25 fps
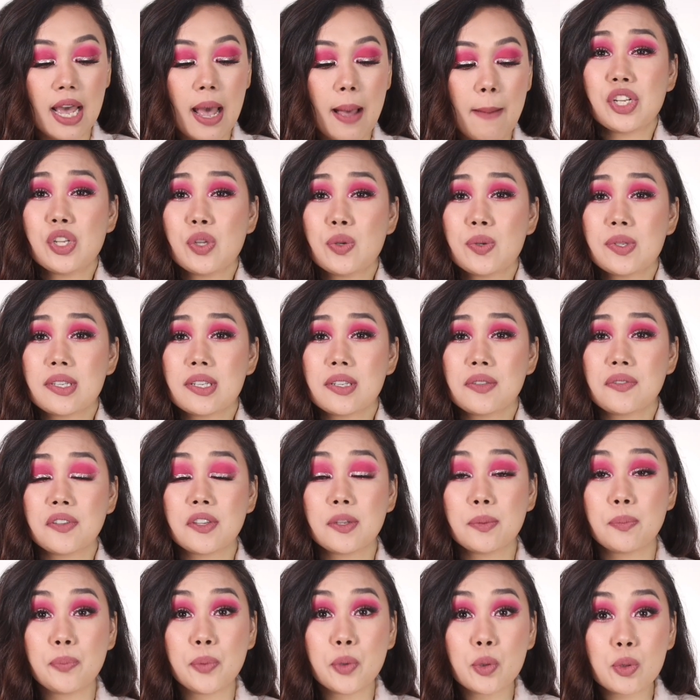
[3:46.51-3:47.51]
You can use this
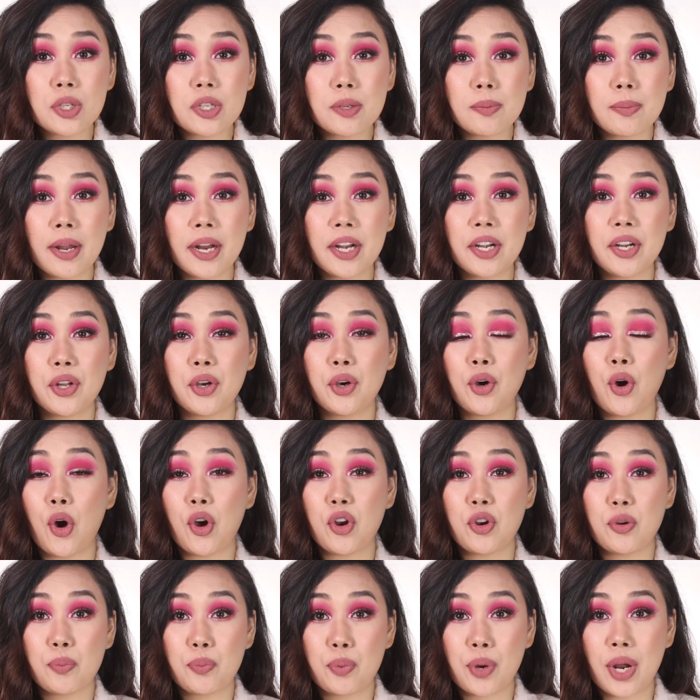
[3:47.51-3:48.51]
with a beauty blender
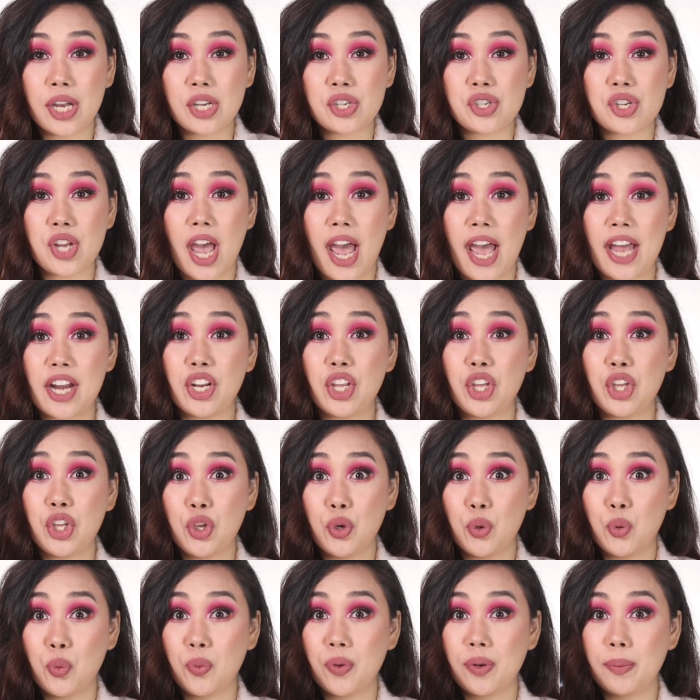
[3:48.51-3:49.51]
or a brush and
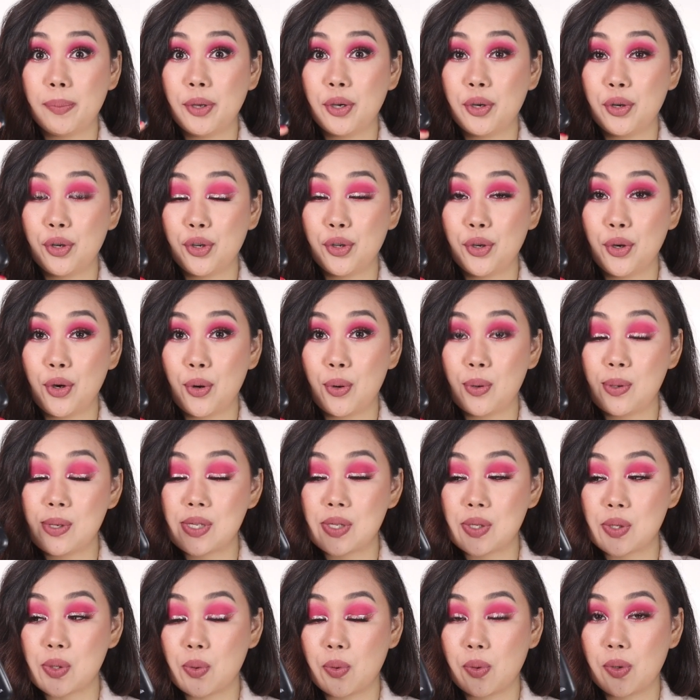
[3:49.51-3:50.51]
you will be good to go.
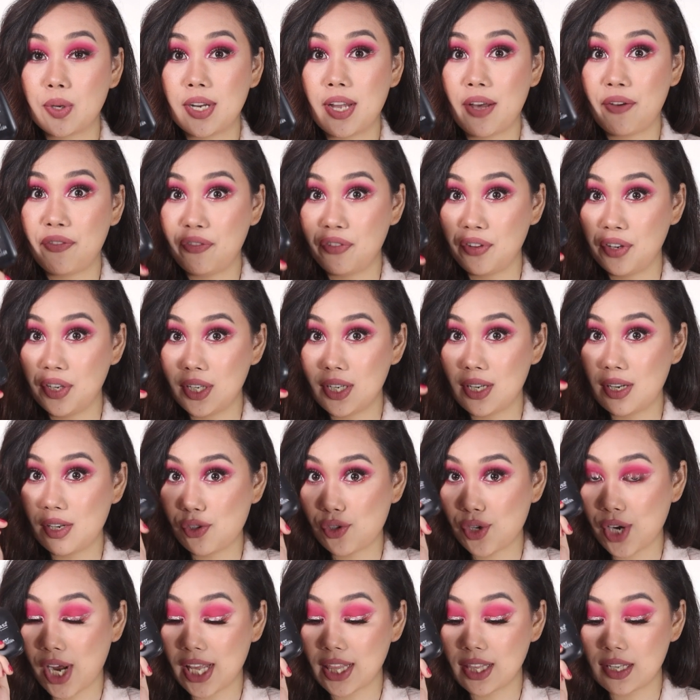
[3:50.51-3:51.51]
So definitely
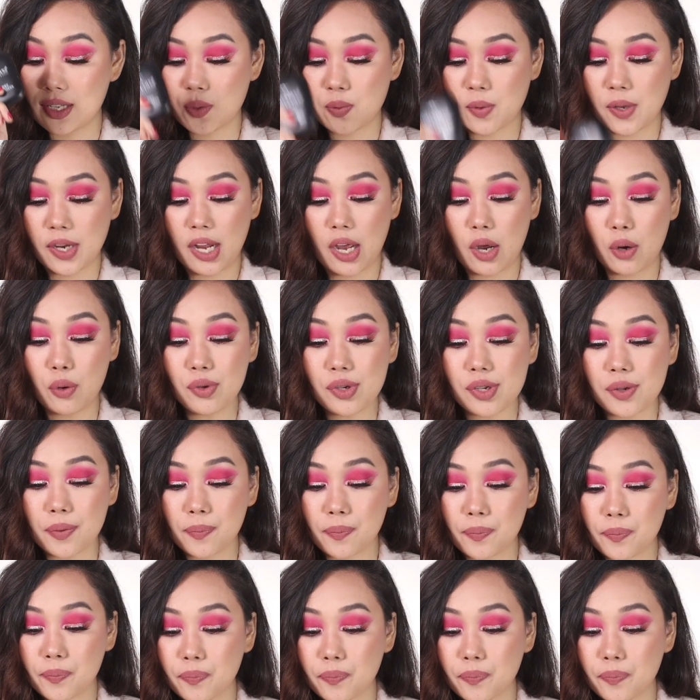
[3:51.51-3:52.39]
try this one out.